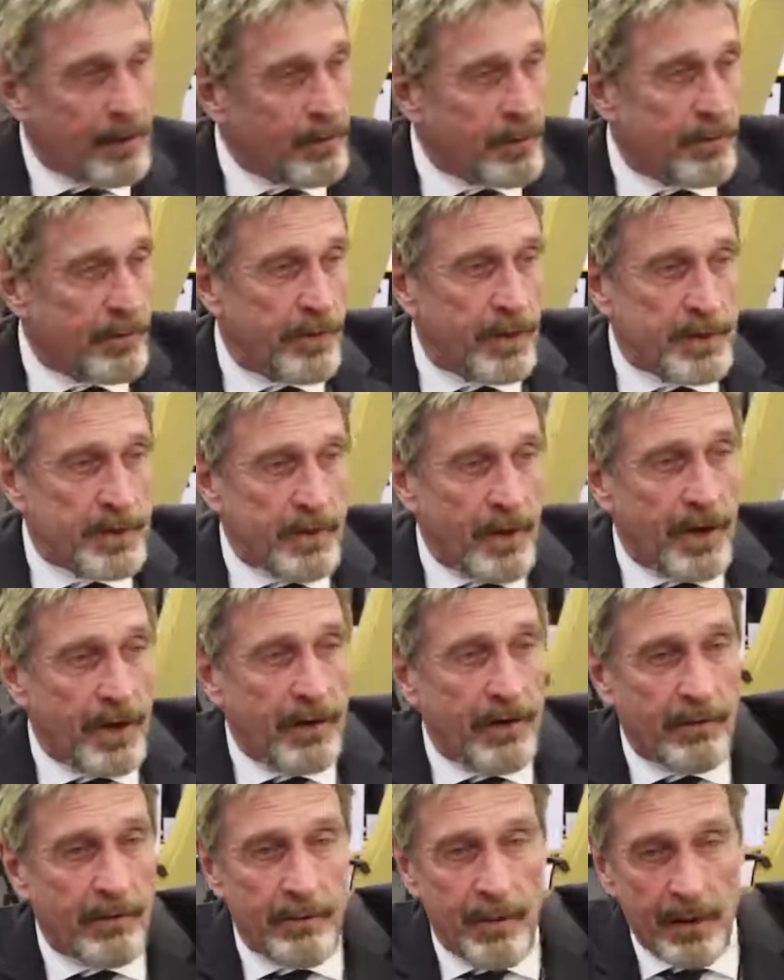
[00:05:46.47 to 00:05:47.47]

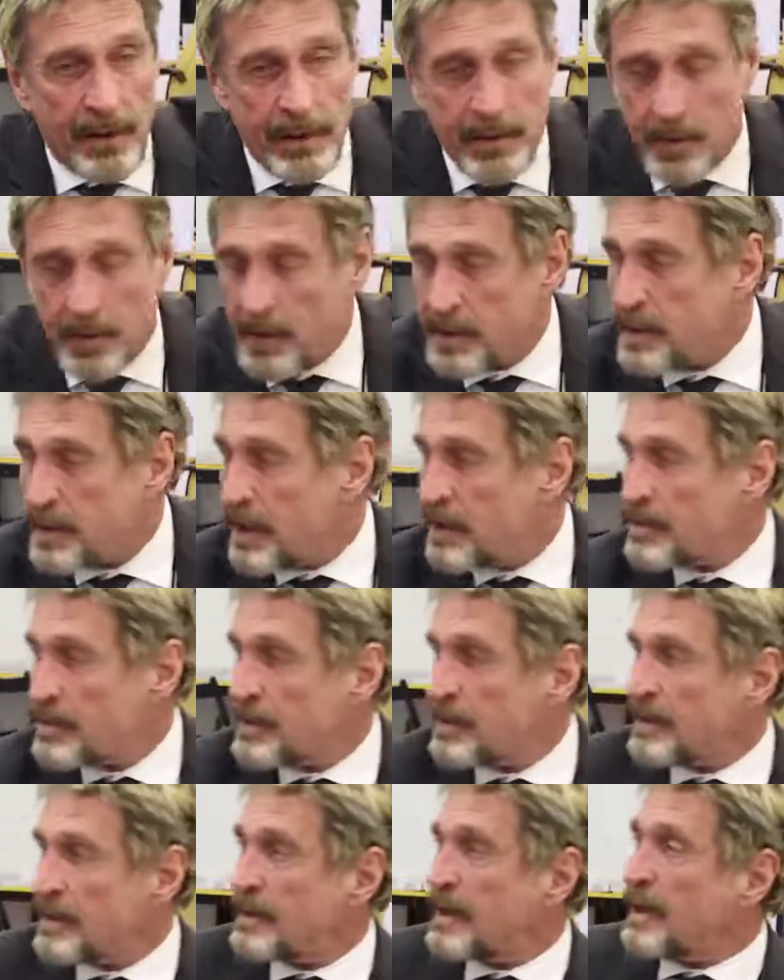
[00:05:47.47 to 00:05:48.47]
Refrigerator, everybody's
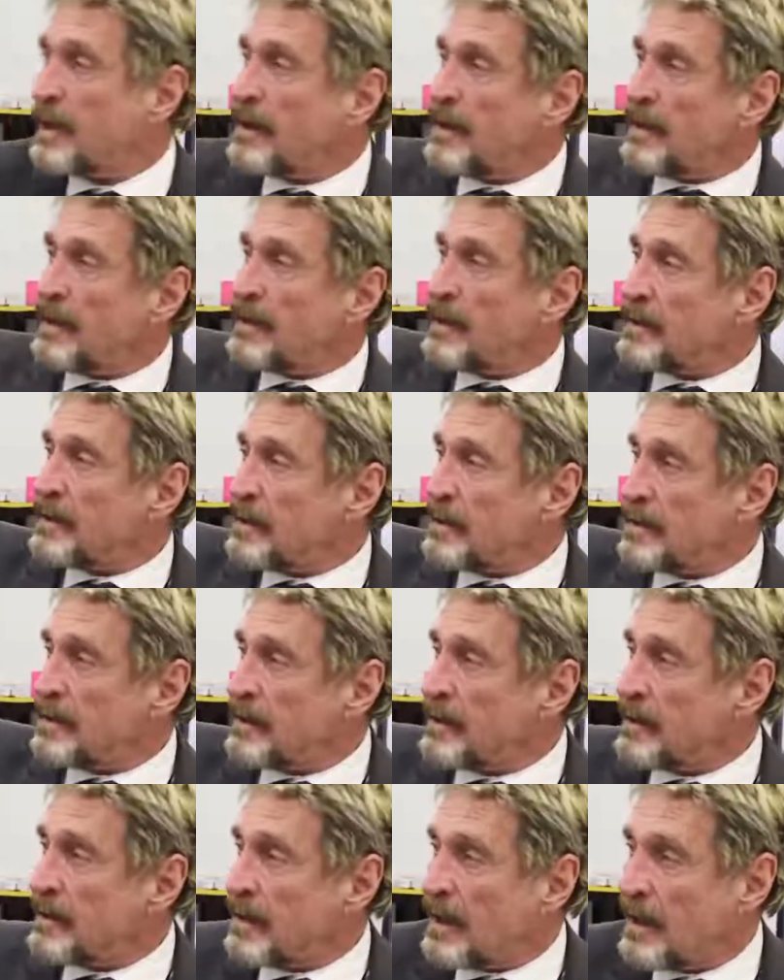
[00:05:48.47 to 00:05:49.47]
workstation,
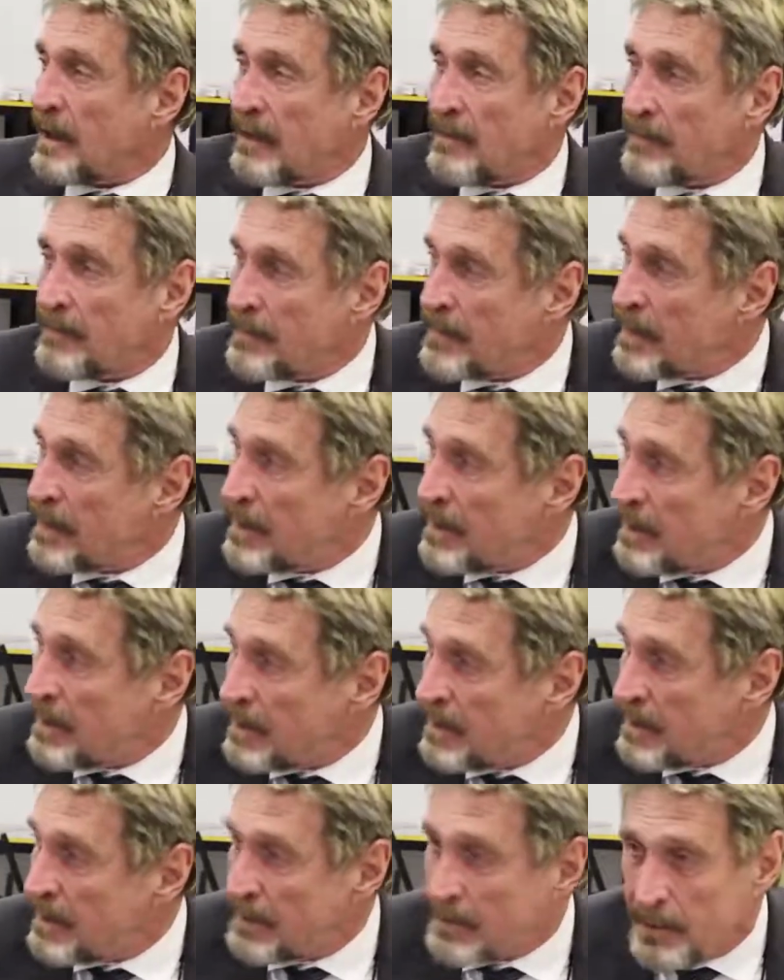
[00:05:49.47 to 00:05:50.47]

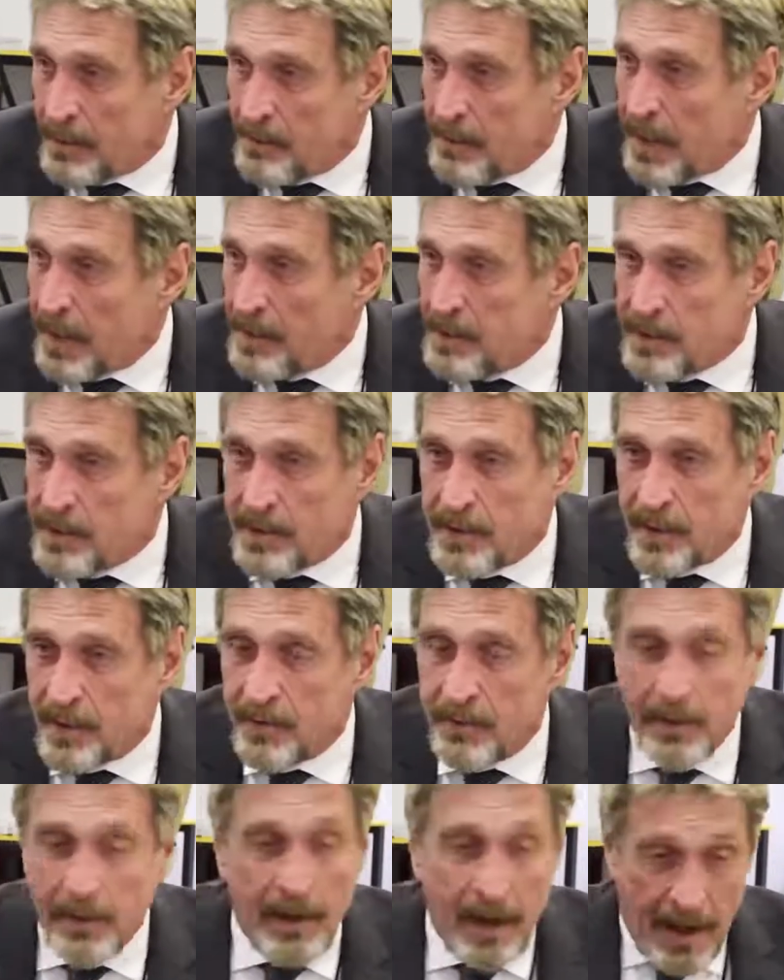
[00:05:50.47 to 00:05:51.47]
the main
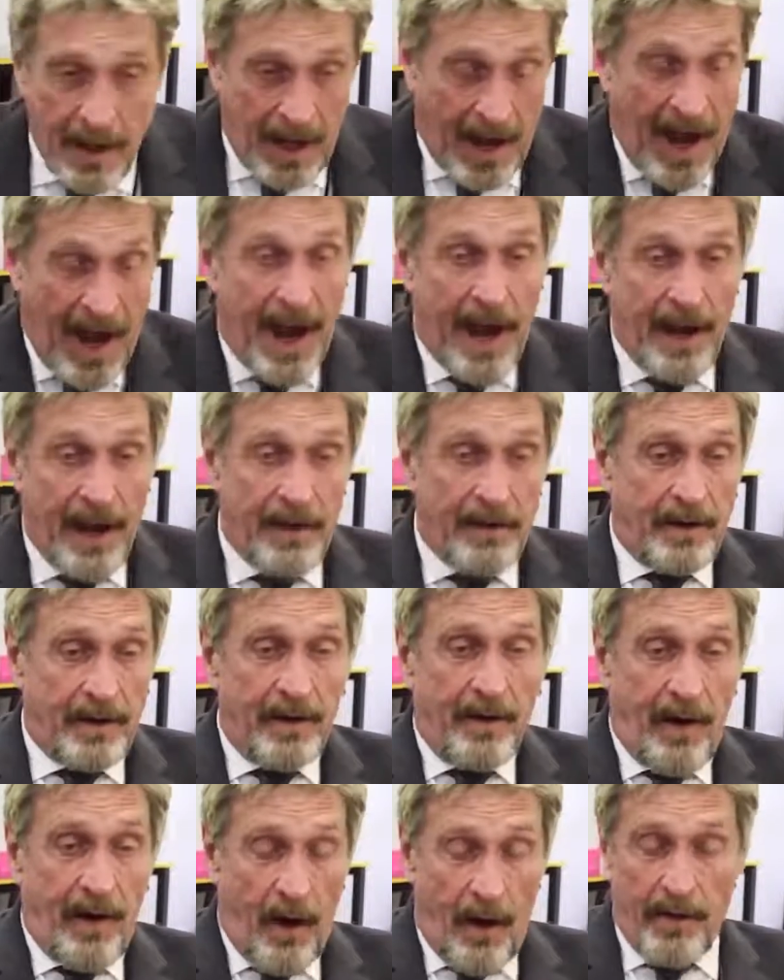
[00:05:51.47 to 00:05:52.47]
server, and
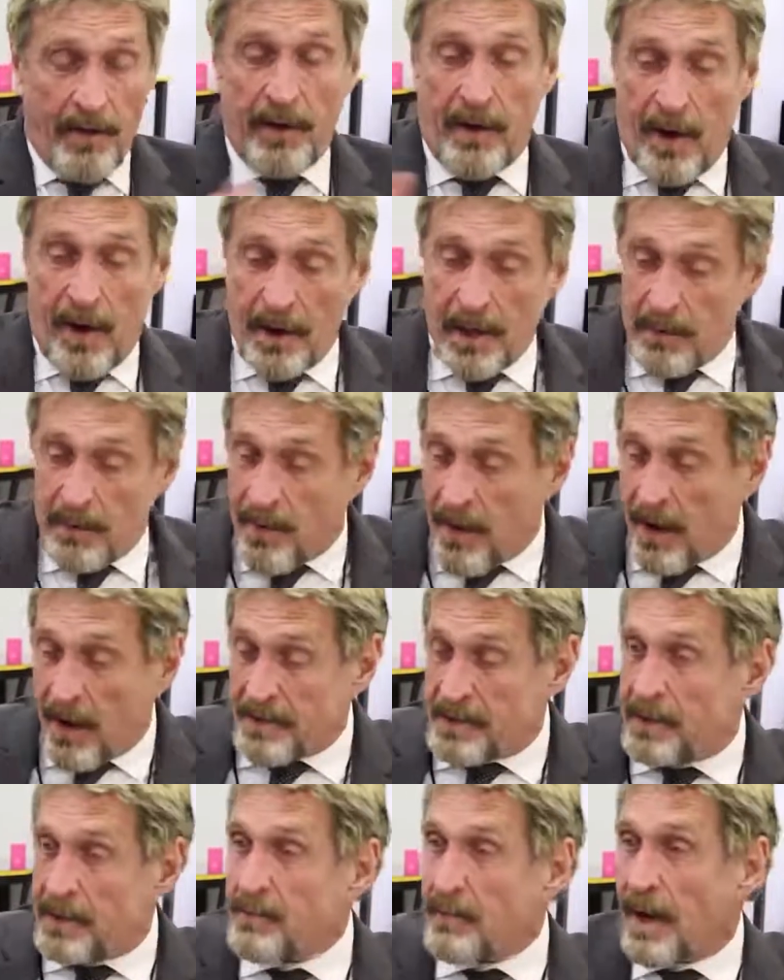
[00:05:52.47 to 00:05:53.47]
all the
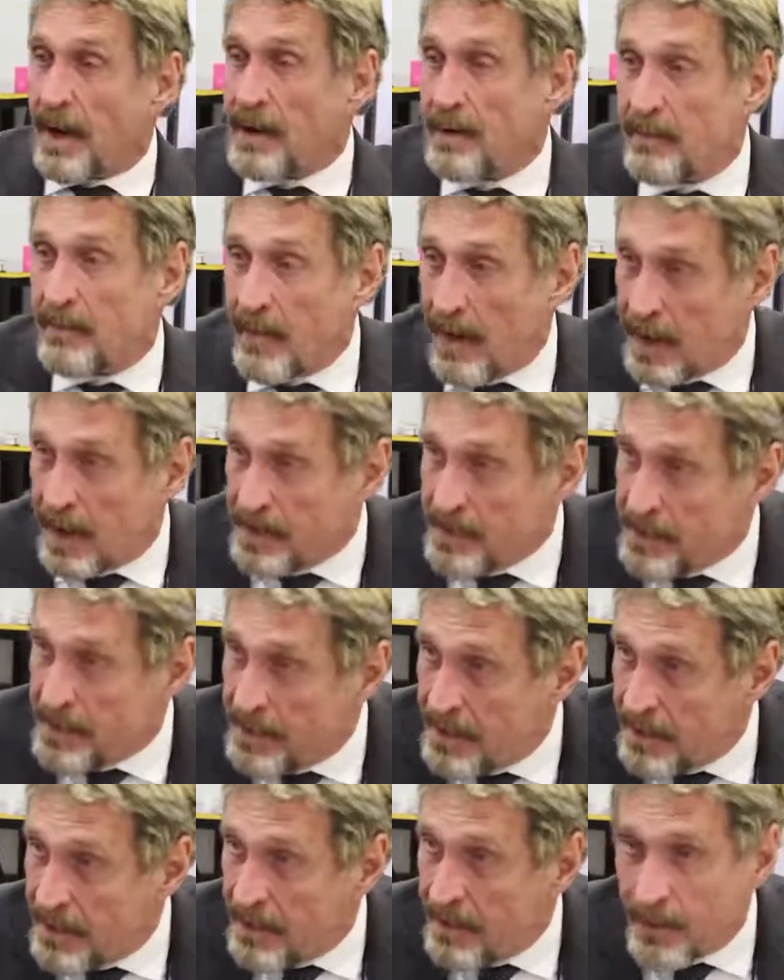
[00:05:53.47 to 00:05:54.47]
honeypots in my
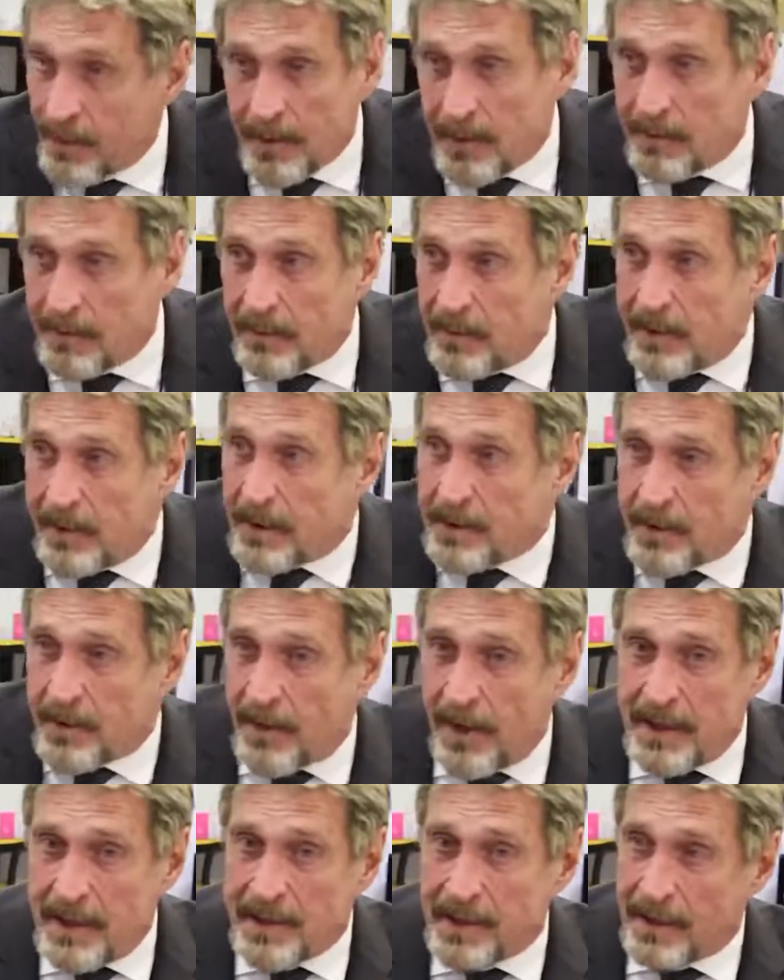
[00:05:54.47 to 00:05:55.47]
device. Well, that's
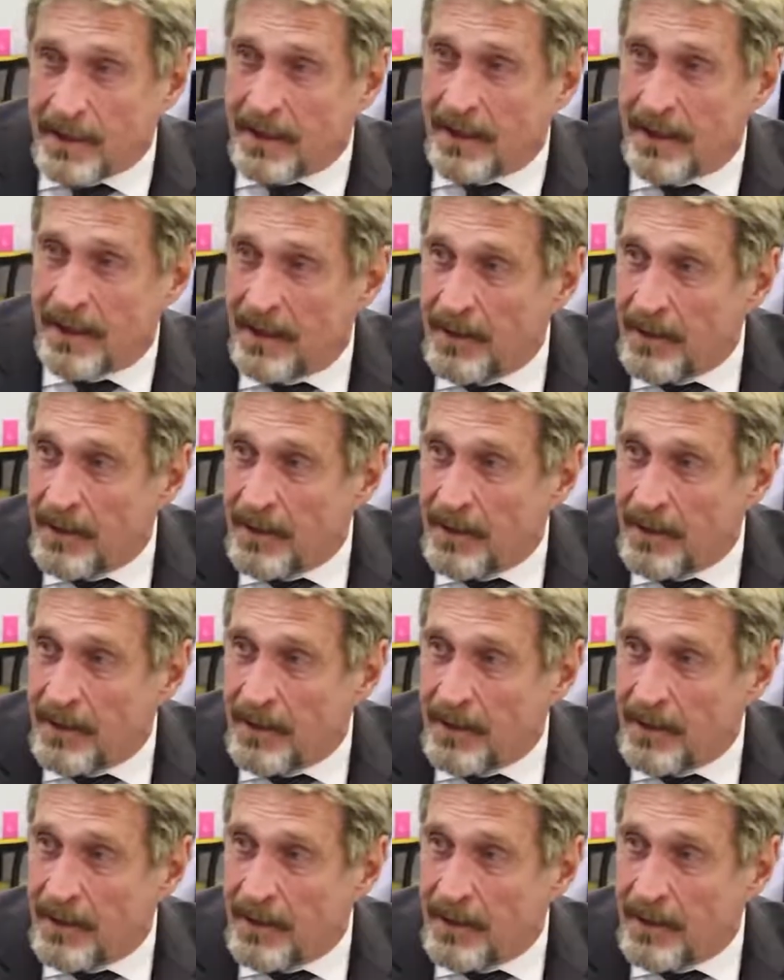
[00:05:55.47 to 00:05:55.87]
crazy.